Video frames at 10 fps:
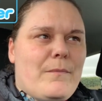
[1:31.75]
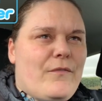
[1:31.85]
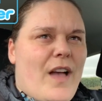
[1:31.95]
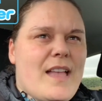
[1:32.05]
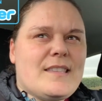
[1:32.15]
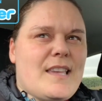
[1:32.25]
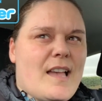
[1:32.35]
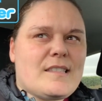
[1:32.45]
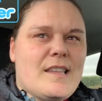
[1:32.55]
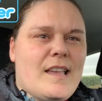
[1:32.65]

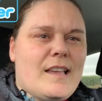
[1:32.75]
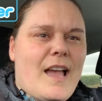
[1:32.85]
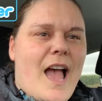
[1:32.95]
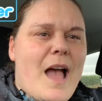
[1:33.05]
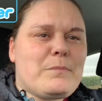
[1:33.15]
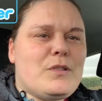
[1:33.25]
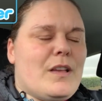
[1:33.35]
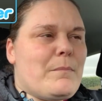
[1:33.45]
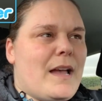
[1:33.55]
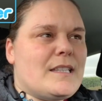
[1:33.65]
Fantastic. Absolutely
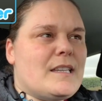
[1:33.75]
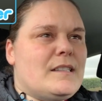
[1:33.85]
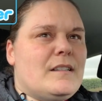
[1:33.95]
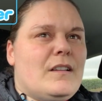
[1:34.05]
amazing.